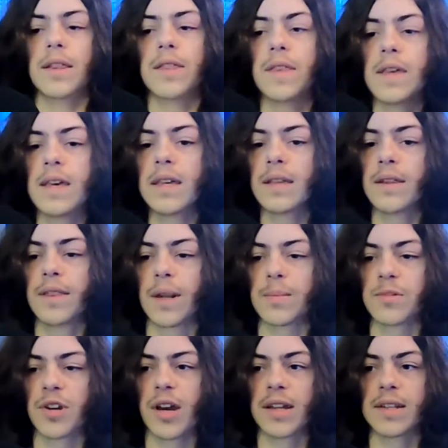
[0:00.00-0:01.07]
thing that I'm
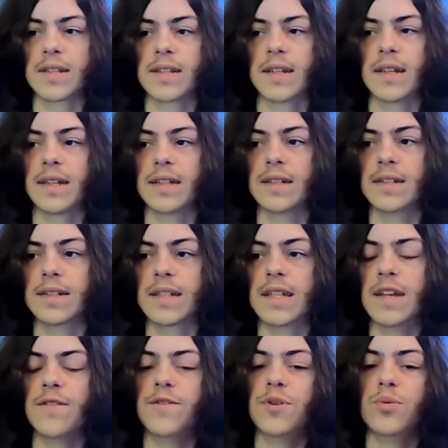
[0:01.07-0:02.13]
trying to say is,
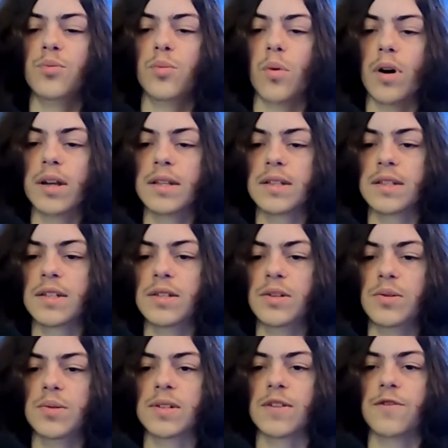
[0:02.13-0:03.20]
if you want to
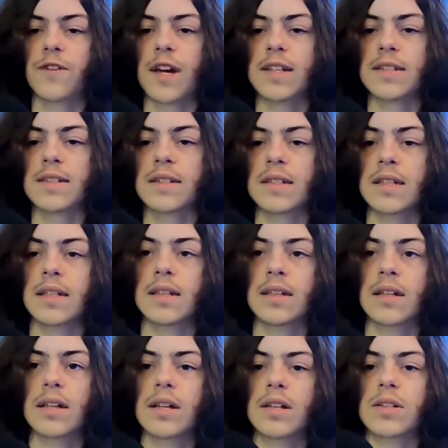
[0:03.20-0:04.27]
use a fight scene
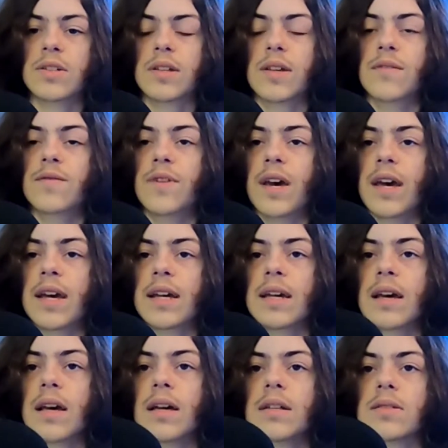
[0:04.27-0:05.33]
to convey
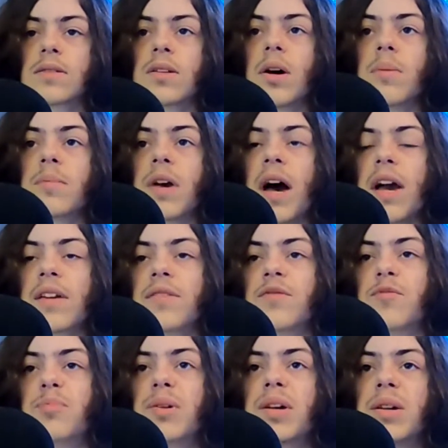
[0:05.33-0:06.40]
some kind
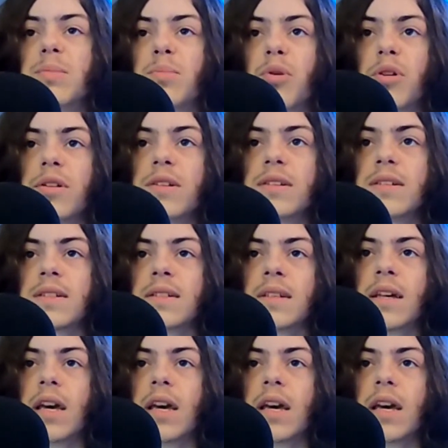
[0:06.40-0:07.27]
of big importance,